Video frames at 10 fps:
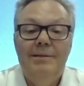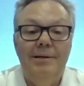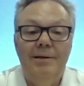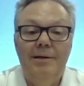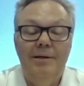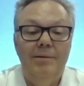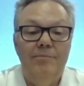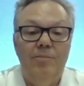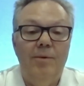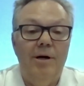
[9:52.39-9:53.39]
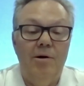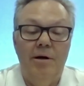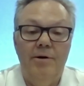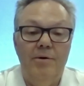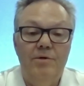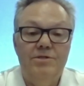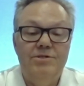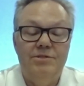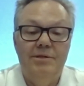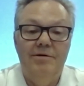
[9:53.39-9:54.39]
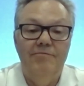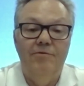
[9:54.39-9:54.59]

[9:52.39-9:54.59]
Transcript: Uh, you know, Mark Andre was uh,